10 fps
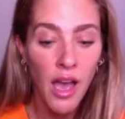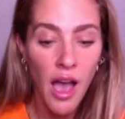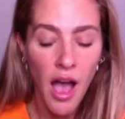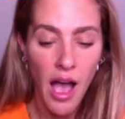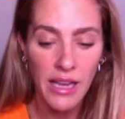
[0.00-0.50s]

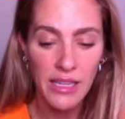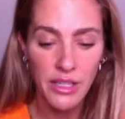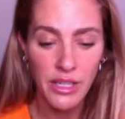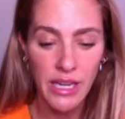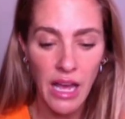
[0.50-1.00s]
I
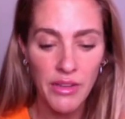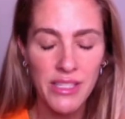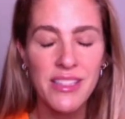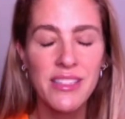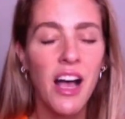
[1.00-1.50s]
started having
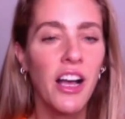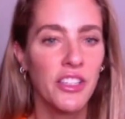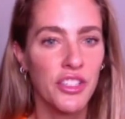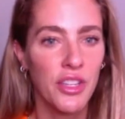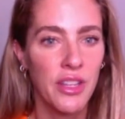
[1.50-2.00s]

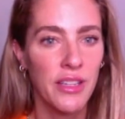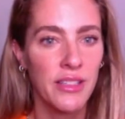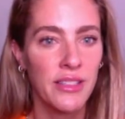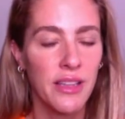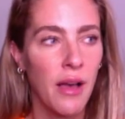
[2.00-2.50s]
such
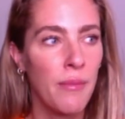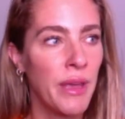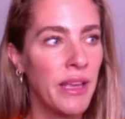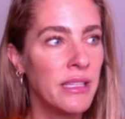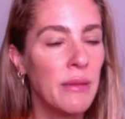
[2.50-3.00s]
this
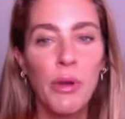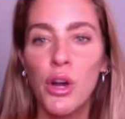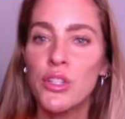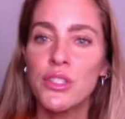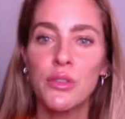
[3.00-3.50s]
amazing
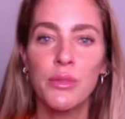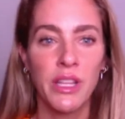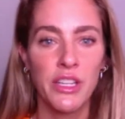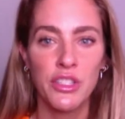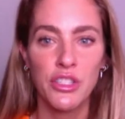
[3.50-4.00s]
personal
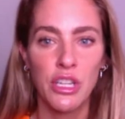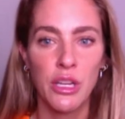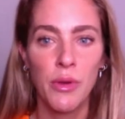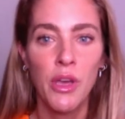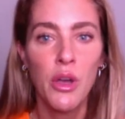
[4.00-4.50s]

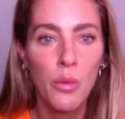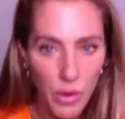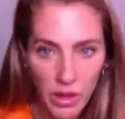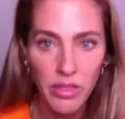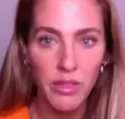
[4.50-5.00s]
relationship
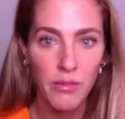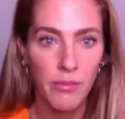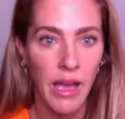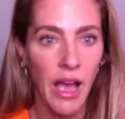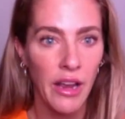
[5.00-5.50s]
with
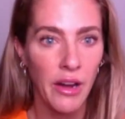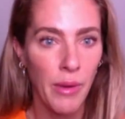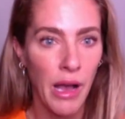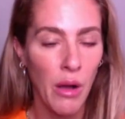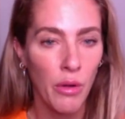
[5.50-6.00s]
my higher
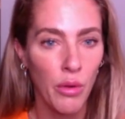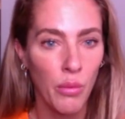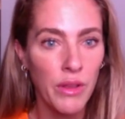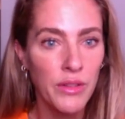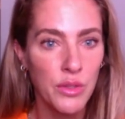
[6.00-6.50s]
power,
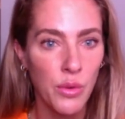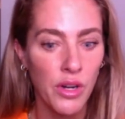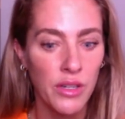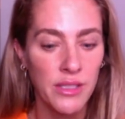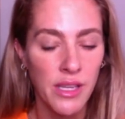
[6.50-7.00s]
with
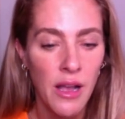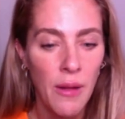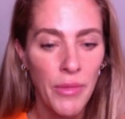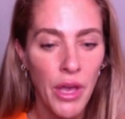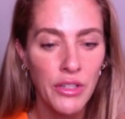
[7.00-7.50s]
source,
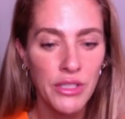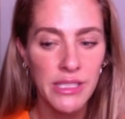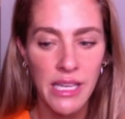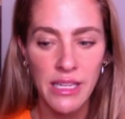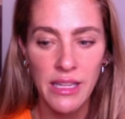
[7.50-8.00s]

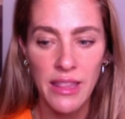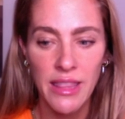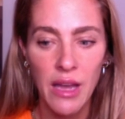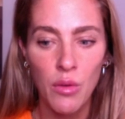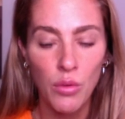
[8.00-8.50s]
understanding that
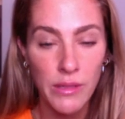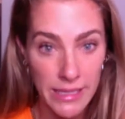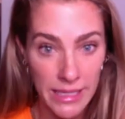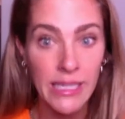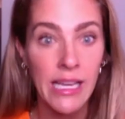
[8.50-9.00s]
that
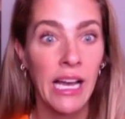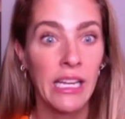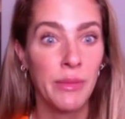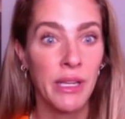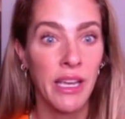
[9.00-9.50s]
did
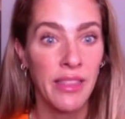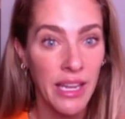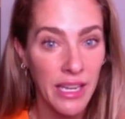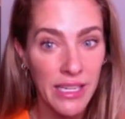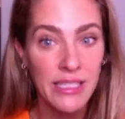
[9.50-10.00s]
guide me and
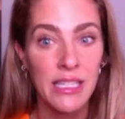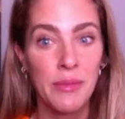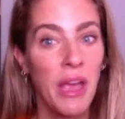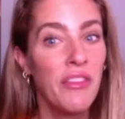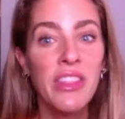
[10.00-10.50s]
that is in
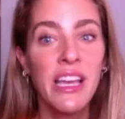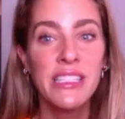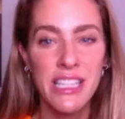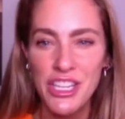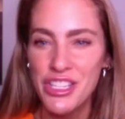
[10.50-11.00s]
me. Everything I
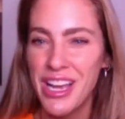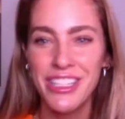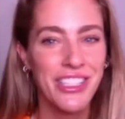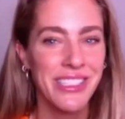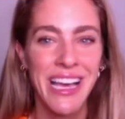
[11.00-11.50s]
teach, I
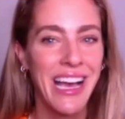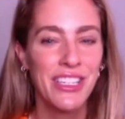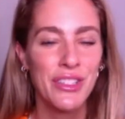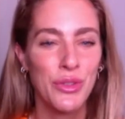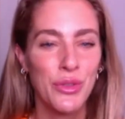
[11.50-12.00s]
just
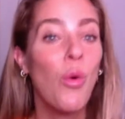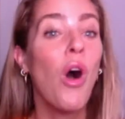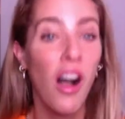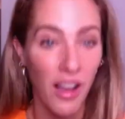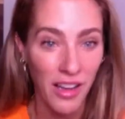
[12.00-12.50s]
had to
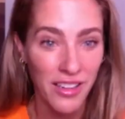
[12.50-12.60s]
walk.